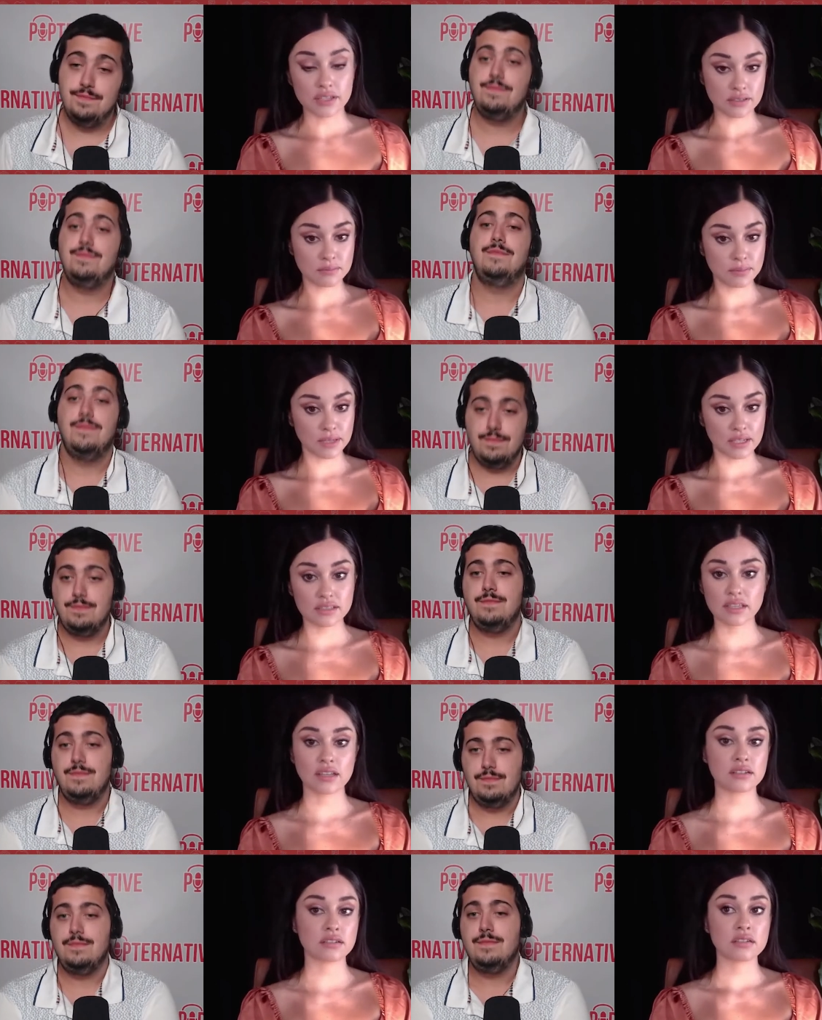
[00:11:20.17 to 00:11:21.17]
Speaker 1: In peace.
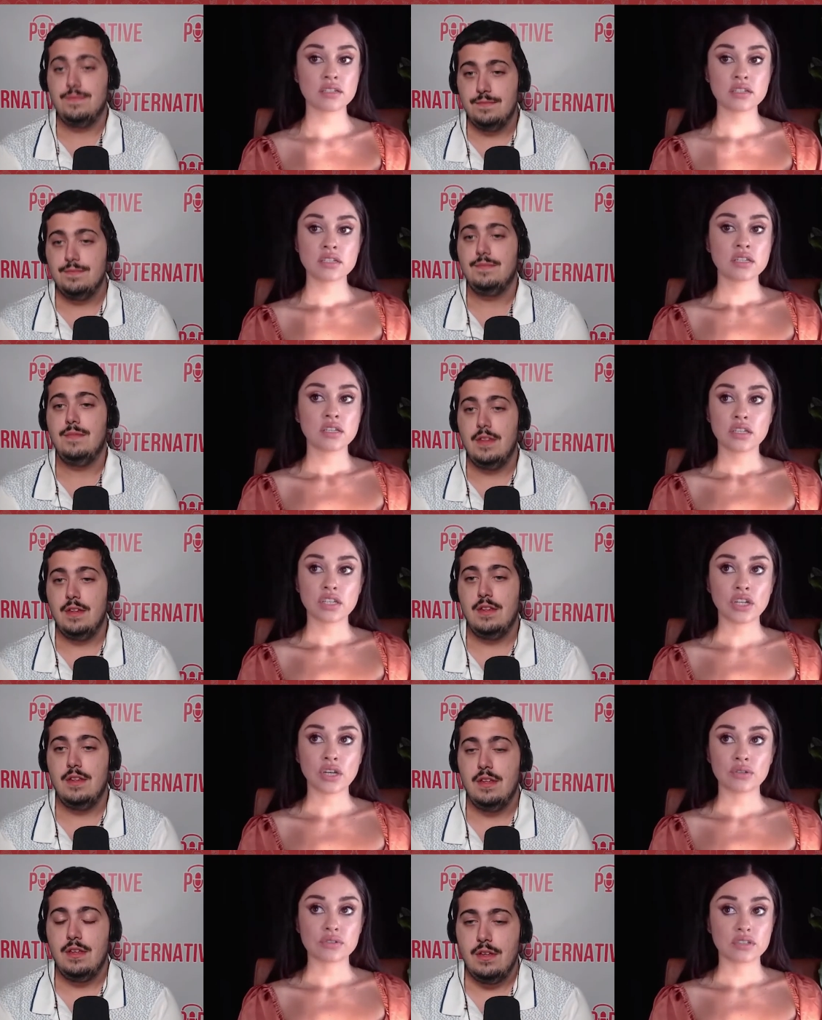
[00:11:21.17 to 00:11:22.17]
And, you
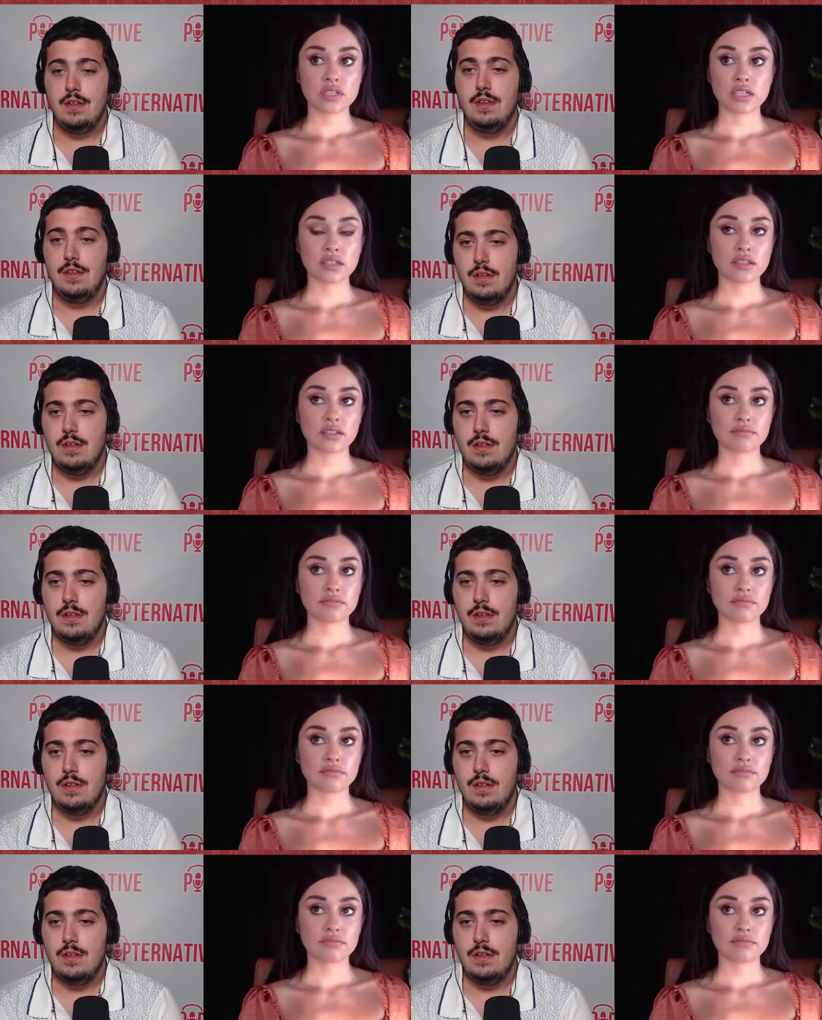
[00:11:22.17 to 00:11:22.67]
know, she,